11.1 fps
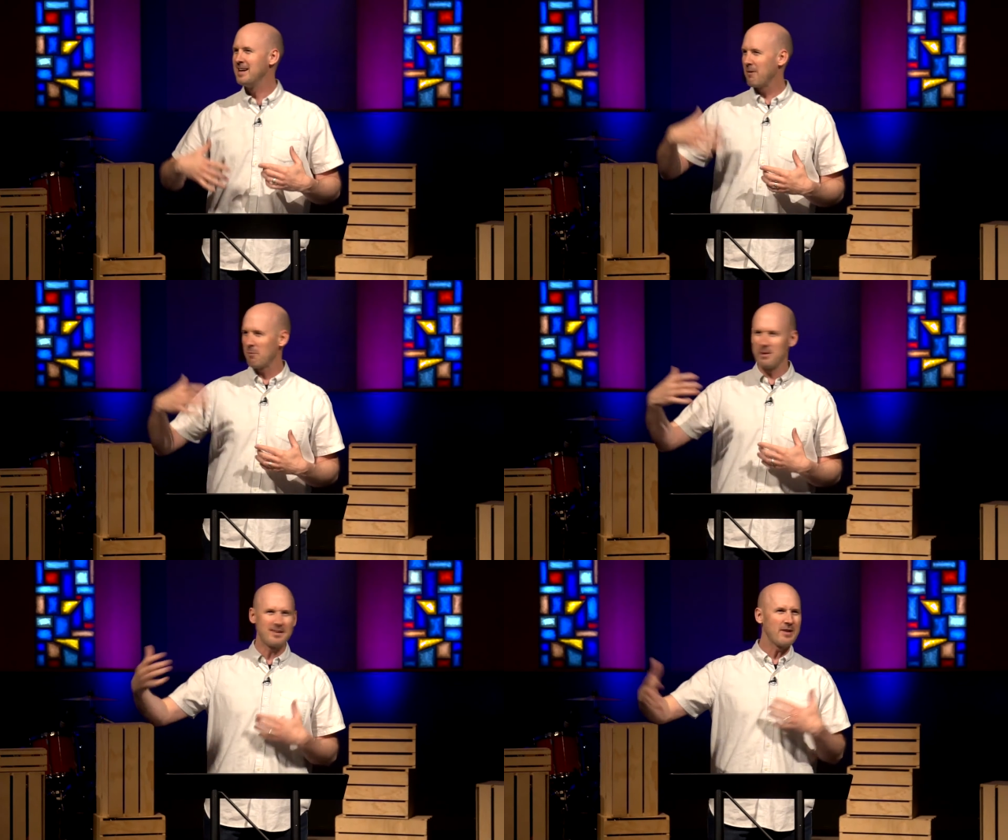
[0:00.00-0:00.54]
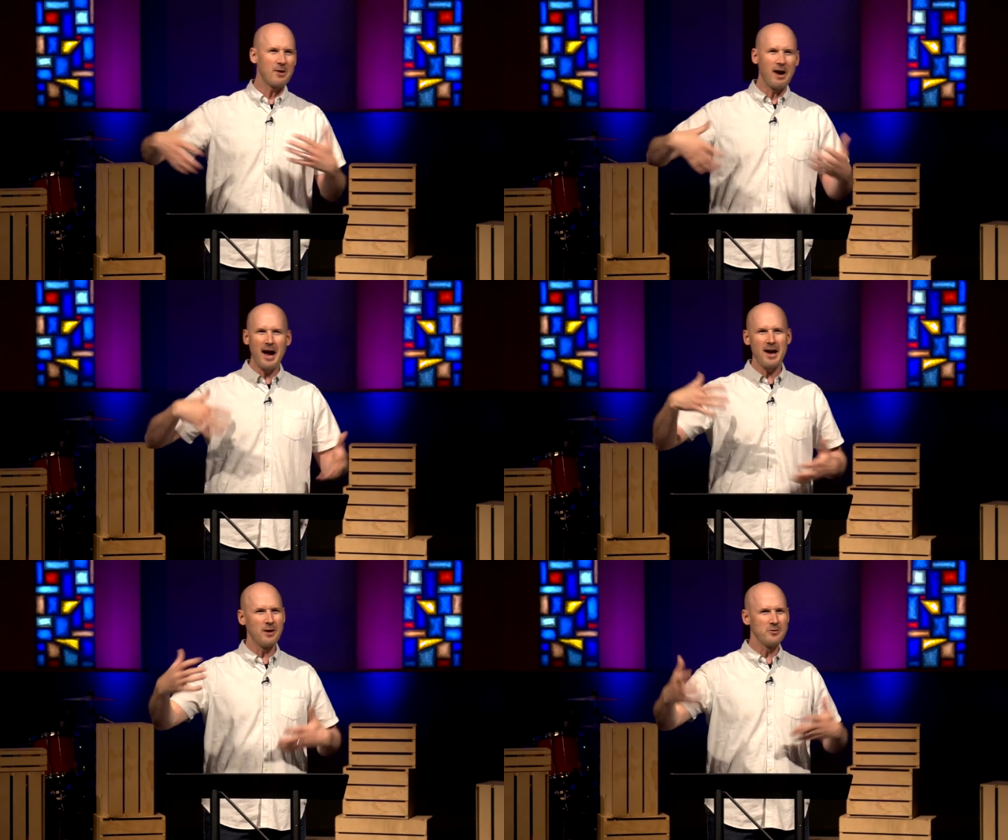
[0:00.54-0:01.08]
Everybody's got their
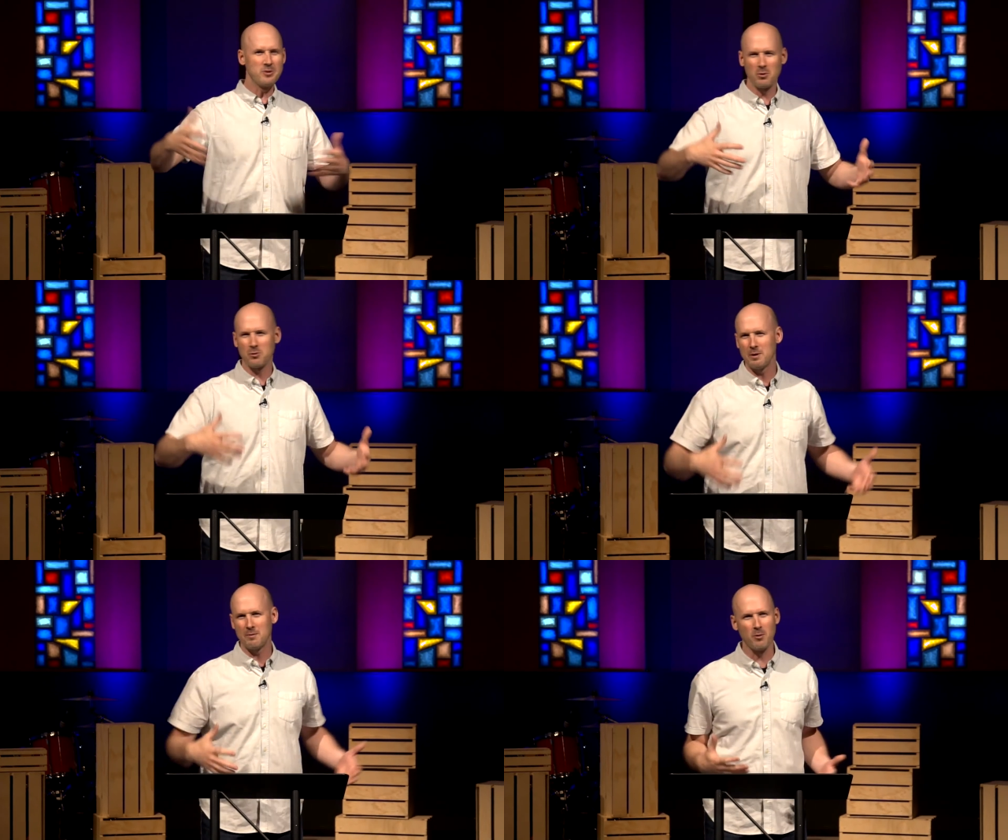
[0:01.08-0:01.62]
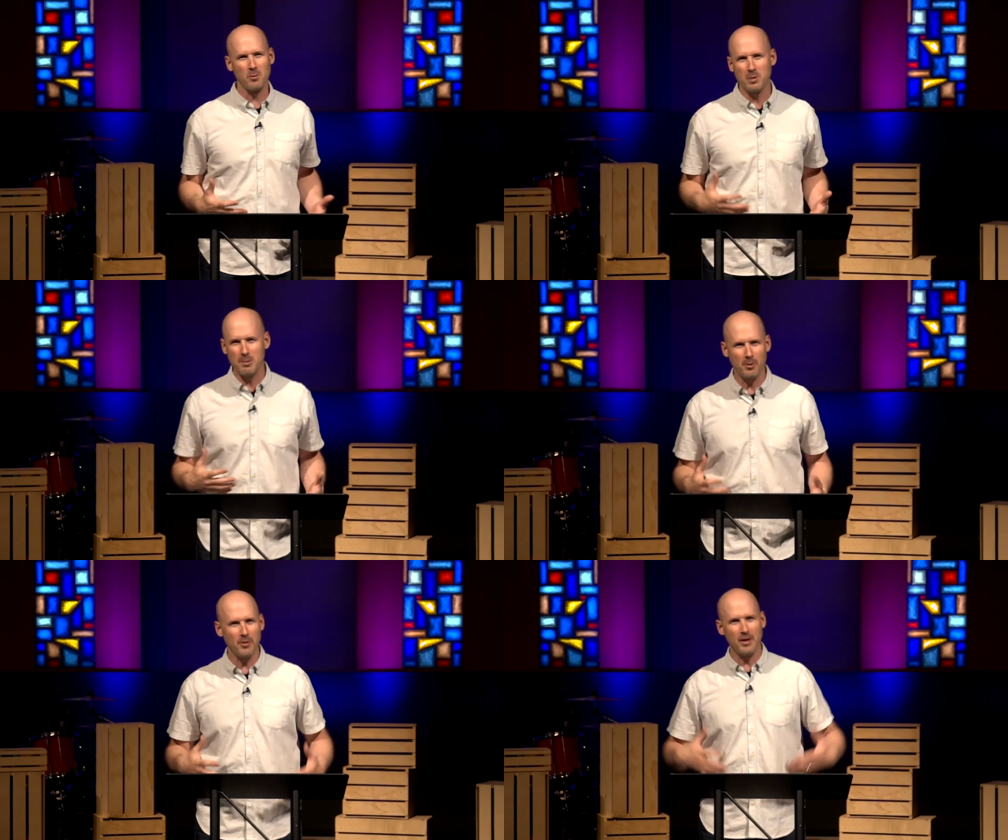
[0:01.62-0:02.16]
eye on two or three or four
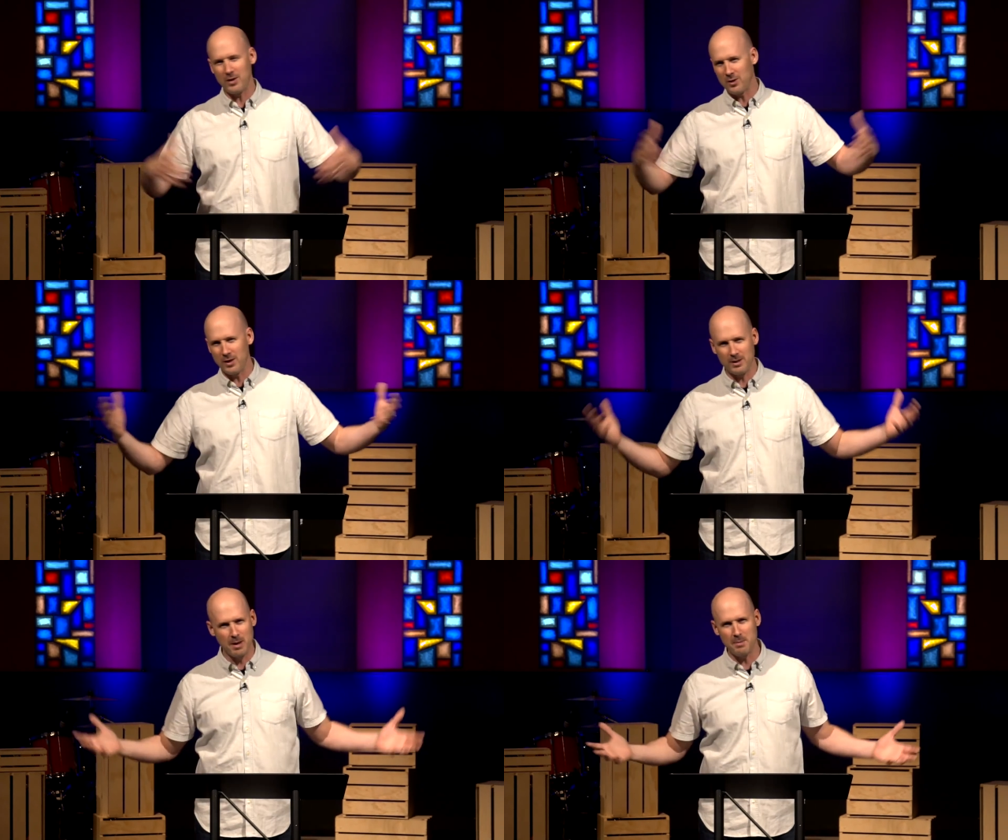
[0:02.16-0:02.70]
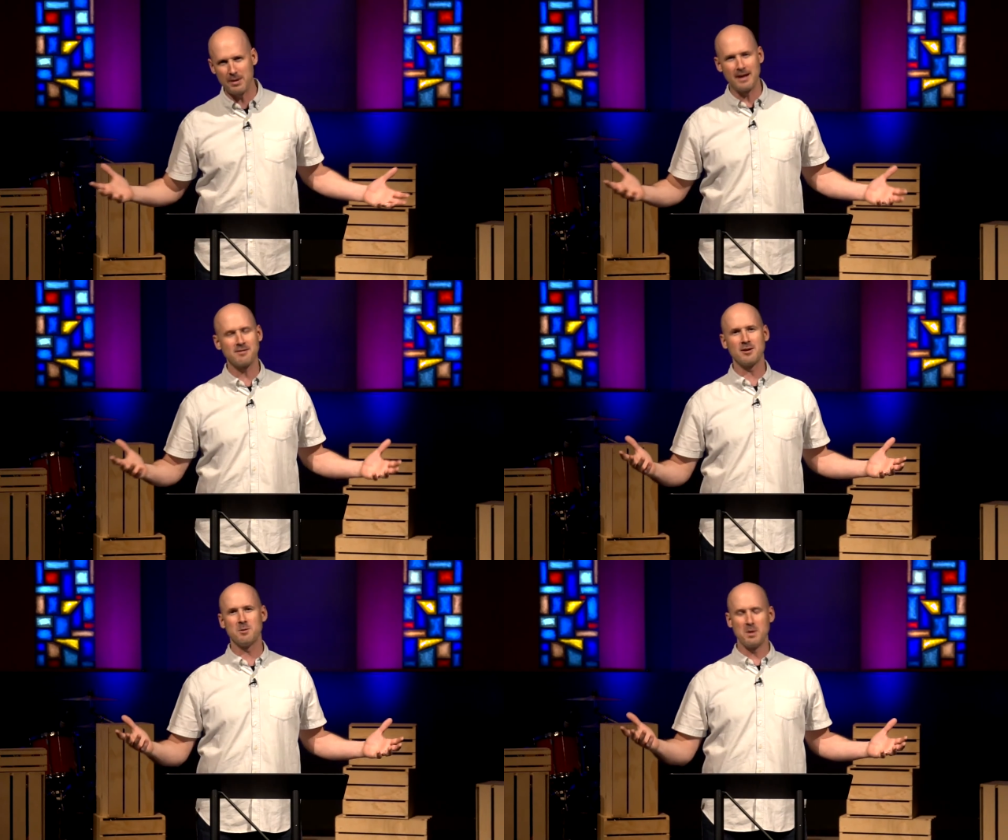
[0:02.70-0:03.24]
people that they think maybe
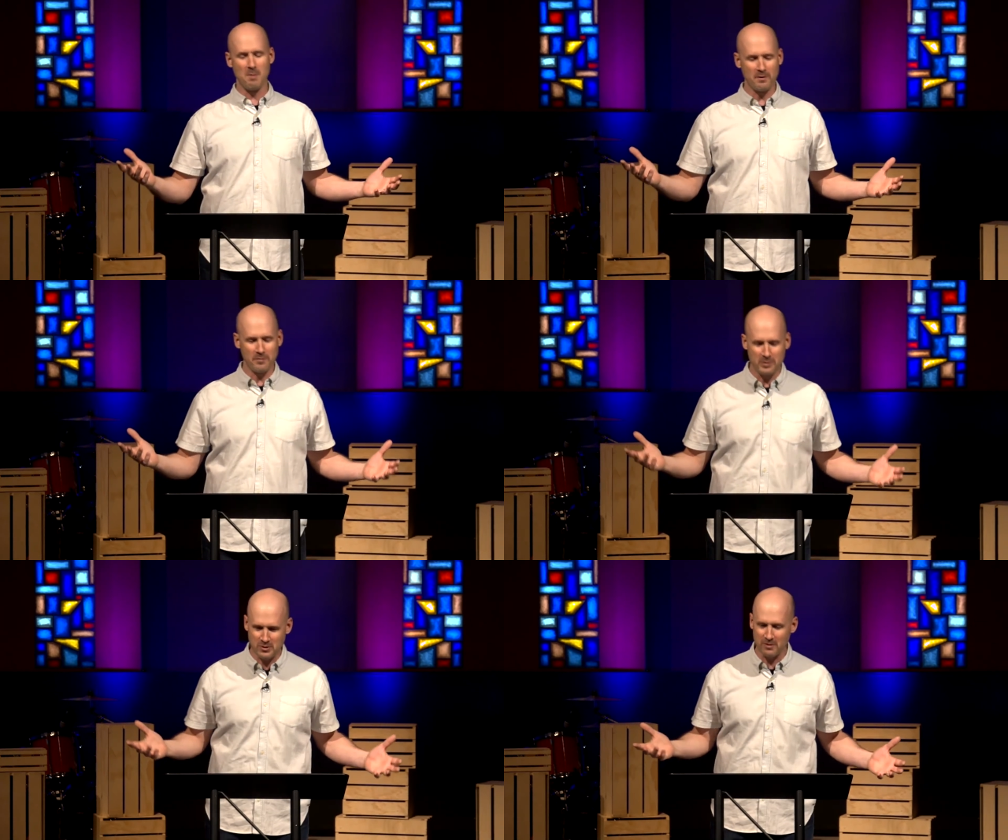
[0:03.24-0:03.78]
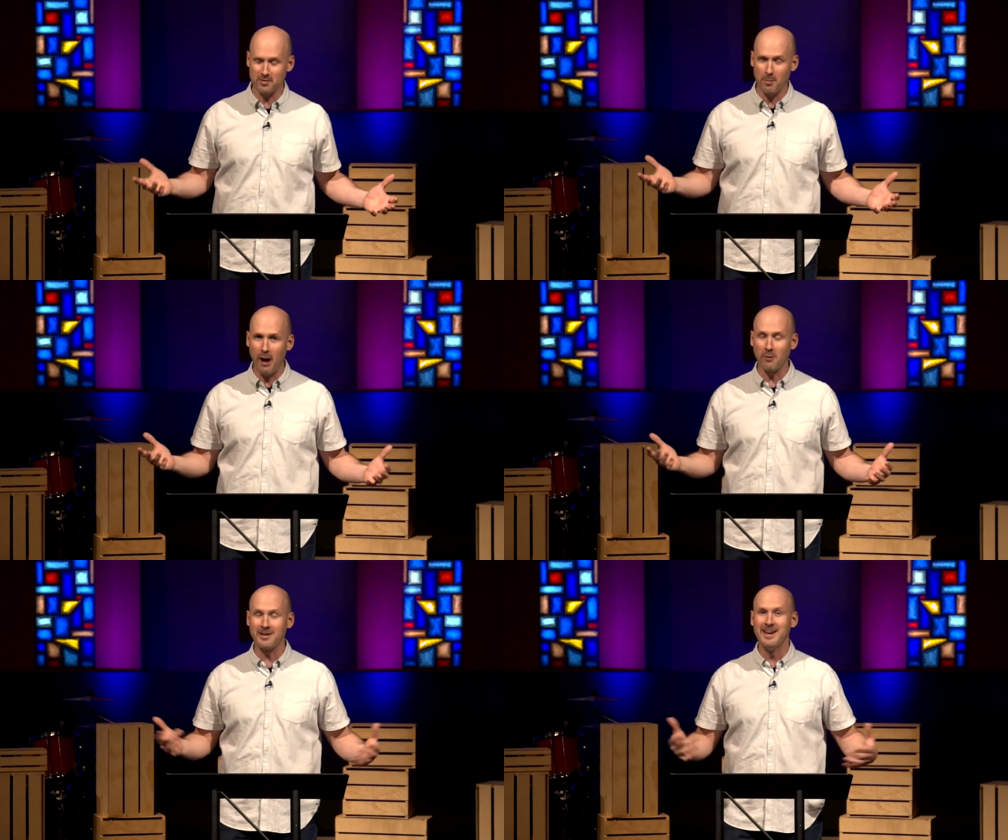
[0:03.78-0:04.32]
that's going to be my future
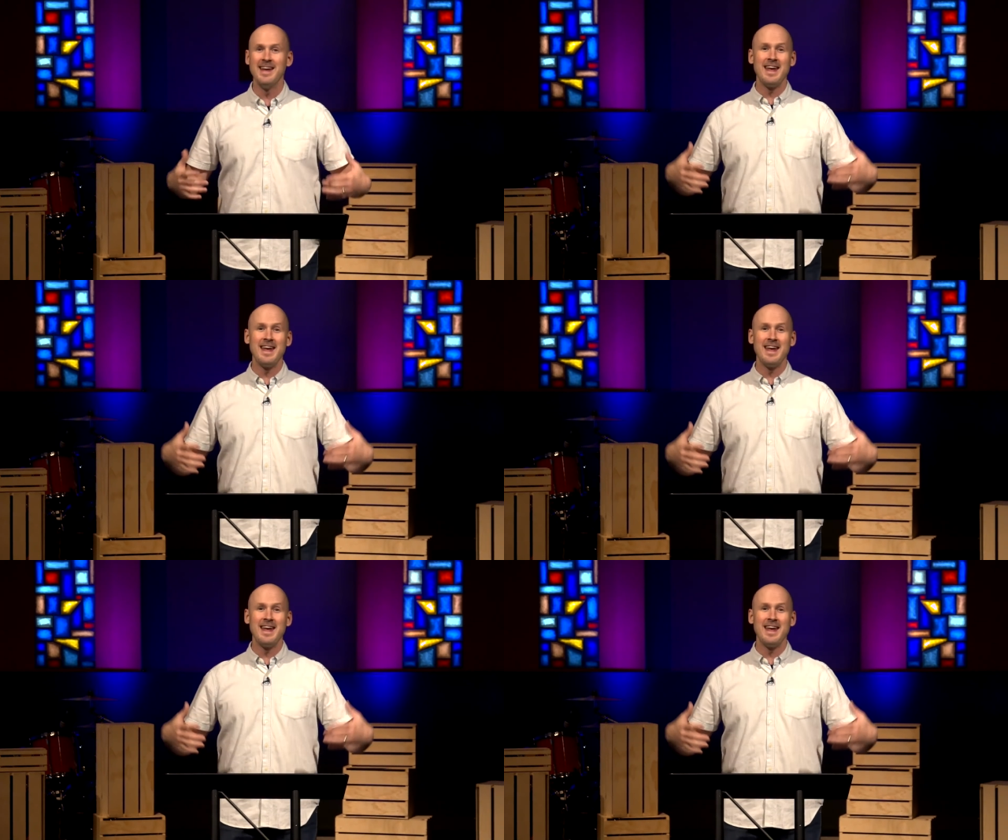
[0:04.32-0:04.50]
spouse.